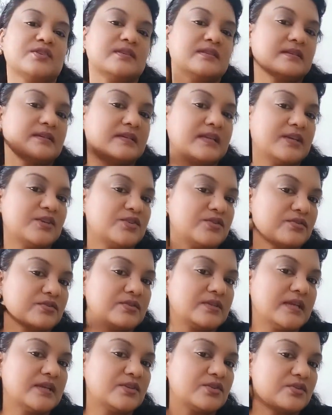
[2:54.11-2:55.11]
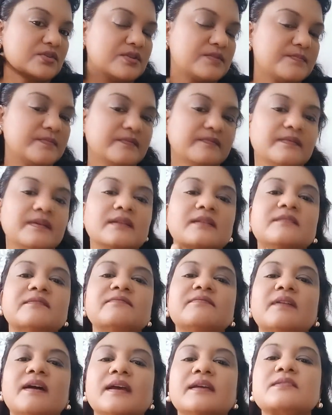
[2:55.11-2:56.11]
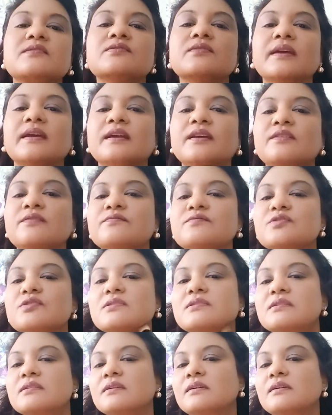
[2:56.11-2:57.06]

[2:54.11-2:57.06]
The texture is perfectly fine, so I kind of just